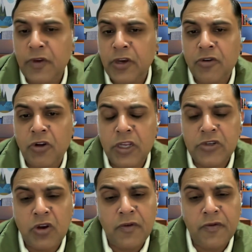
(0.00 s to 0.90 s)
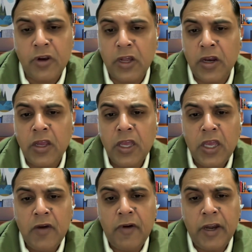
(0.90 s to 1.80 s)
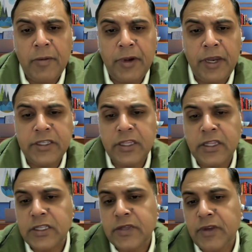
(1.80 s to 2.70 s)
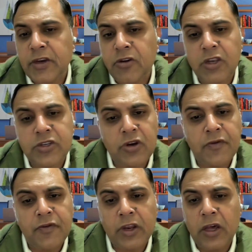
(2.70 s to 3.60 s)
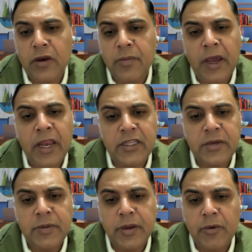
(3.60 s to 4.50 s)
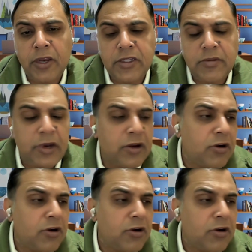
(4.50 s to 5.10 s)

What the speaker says: We need cholesterol for our vitamin D synthesis. We need cholesterol for our bile acid metabolism, right?